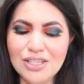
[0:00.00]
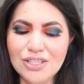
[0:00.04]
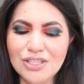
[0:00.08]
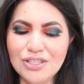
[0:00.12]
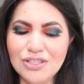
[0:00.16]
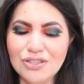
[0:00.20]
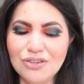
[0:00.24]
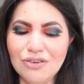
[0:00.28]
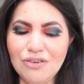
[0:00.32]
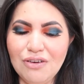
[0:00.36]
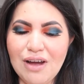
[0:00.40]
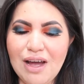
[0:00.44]

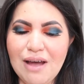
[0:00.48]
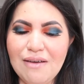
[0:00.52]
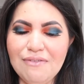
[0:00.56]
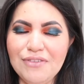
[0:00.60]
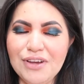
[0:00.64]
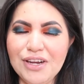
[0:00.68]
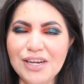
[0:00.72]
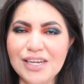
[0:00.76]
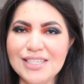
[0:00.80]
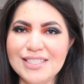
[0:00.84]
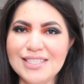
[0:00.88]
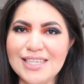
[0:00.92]
So I'm
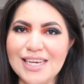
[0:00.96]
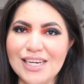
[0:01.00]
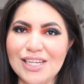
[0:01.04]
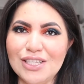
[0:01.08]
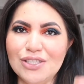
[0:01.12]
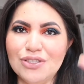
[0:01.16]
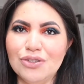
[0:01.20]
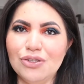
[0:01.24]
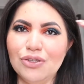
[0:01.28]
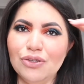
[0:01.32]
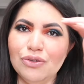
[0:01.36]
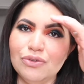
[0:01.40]
very
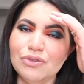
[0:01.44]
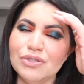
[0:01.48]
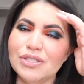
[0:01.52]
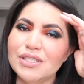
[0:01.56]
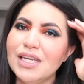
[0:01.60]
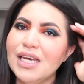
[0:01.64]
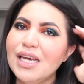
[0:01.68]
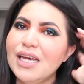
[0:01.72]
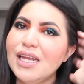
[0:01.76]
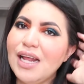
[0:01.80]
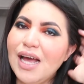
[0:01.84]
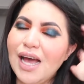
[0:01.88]
excited to use
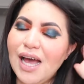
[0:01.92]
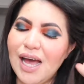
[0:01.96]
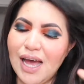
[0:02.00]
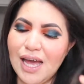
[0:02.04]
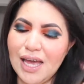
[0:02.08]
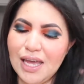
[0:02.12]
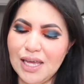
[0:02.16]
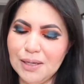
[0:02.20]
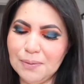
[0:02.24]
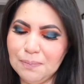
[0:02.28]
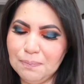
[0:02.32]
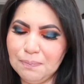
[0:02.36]
it.
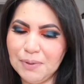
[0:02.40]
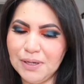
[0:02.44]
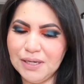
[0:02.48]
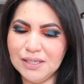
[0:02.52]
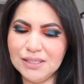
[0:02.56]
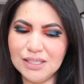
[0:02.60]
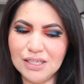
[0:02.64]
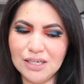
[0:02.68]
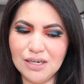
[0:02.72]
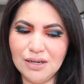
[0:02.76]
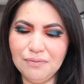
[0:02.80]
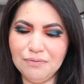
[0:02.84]
I
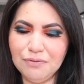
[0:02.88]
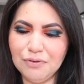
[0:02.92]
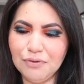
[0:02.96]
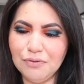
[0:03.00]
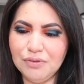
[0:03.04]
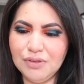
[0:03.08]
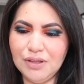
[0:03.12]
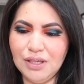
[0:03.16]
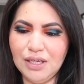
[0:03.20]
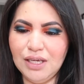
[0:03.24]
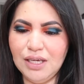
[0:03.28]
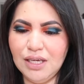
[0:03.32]
picked it up
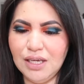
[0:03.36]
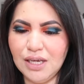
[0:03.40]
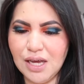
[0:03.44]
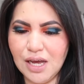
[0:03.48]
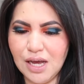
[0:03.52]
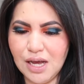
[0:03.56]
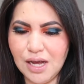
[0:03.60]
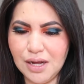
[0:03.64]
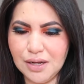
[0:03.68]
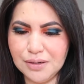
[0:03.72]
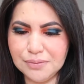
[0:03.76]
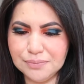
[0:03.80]
from the
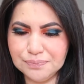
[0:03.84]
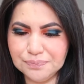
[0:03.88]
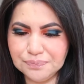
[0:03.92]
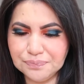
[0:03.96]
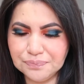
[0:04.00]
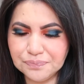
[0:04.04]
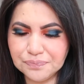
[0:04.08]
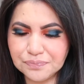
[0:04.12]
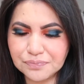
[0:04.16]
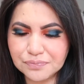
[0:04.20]
um,